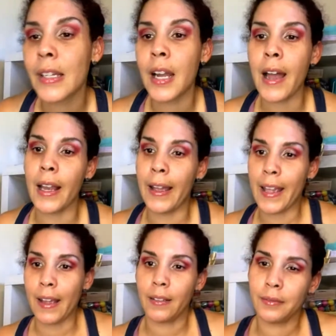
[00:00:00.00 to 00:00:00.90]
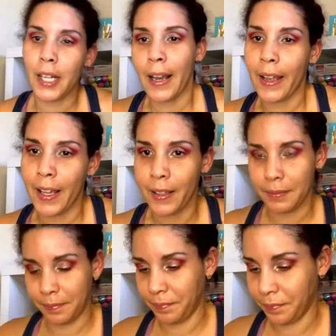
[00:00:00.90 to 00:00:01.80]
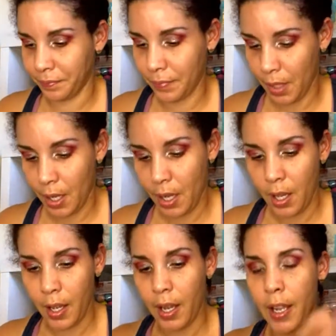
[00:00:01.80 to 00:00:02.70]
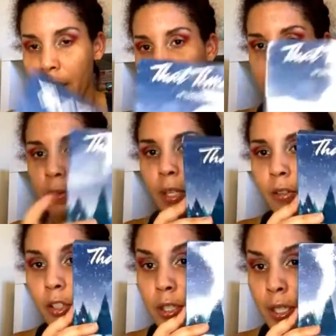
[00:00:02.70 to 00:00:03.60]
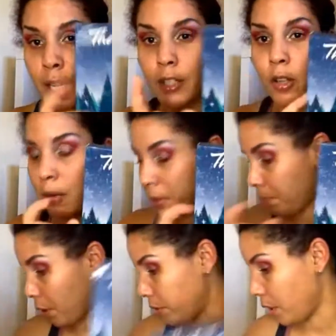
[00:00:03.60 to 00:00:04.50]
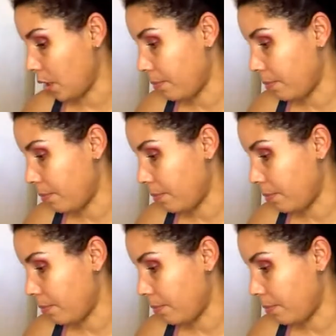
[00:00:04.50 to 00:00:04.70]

I like it. I like it. And that's what it looks like. So I'll be posting a